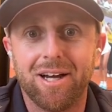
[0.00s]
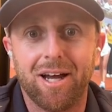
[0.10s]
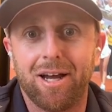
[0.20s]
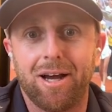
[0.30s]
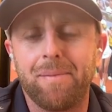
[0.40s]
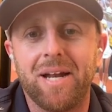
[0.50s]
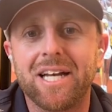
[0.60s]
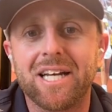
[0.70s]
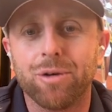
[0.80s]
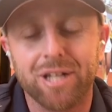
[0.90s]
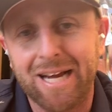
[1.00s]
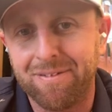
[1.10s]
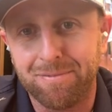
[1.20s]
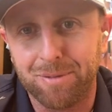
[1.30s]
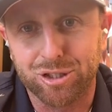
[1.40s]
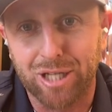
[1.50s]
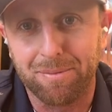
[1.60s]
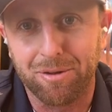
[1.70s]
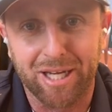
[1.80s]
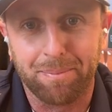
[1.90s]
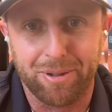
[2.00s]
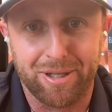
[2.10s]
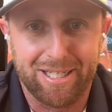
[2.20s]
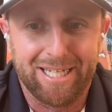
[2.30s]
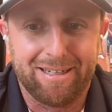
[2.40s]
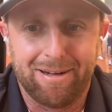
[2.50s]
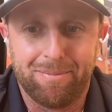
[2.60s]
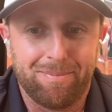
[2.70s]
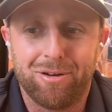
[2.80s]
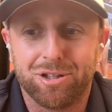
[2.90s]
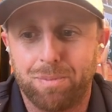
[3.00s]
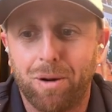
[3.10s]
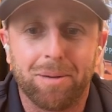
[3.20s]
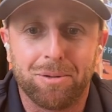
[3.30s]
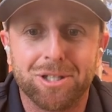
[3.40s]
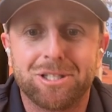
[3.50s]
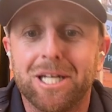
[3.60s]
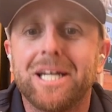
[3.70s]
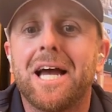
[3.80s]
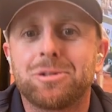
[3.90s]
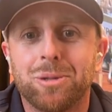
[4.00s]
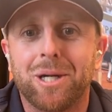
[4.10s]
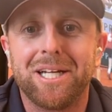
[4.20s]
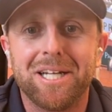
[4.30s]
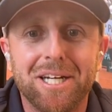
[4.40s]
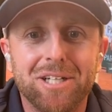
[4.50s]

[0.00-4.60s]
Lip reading: I mean, I didn't really have much time to think, but like, I'm on the spot. I'm going to say yes, right?